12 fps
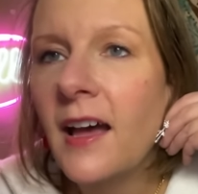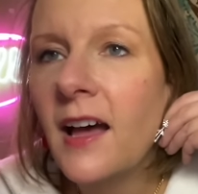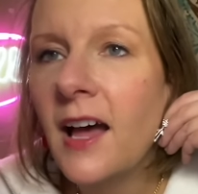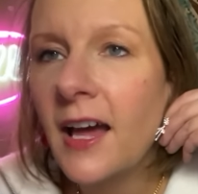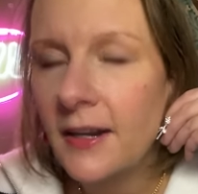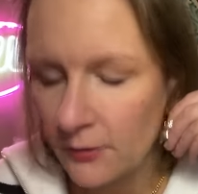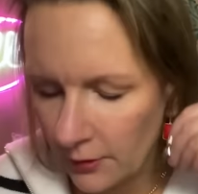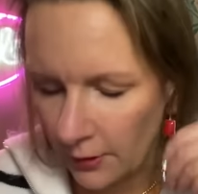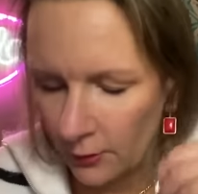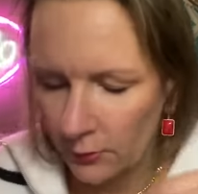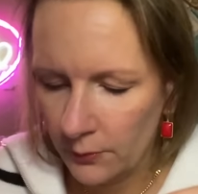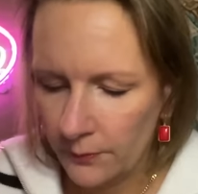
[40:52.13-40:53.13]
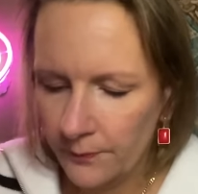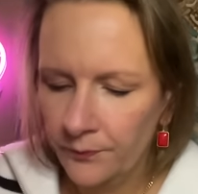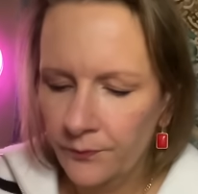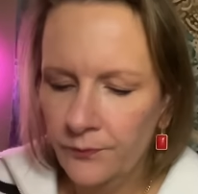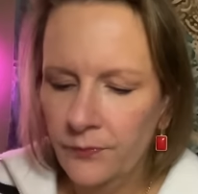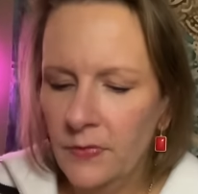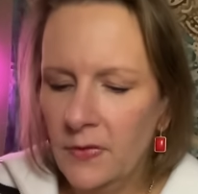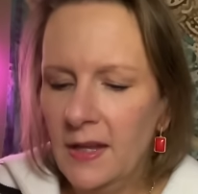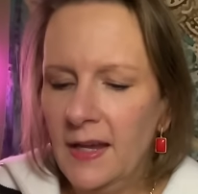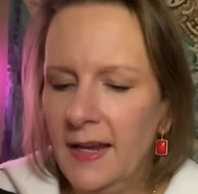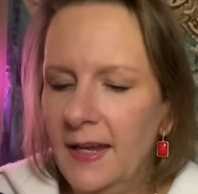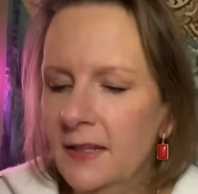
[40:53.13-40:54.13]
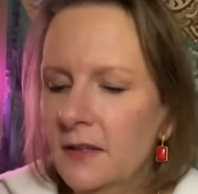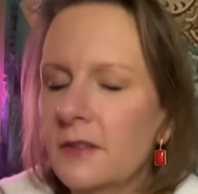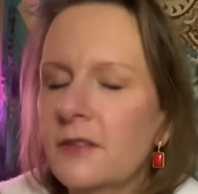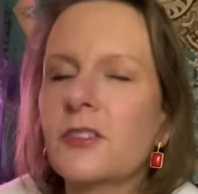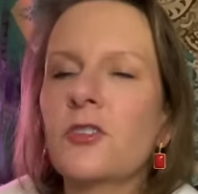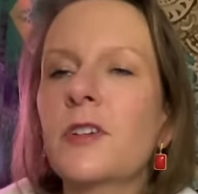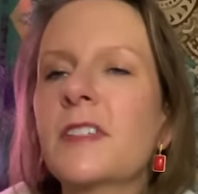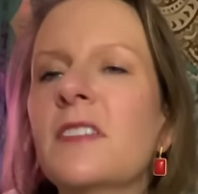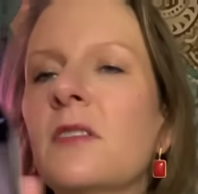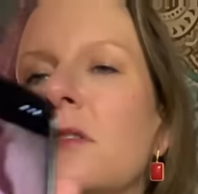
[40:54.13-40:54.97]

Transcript: I don't know. It looks crystal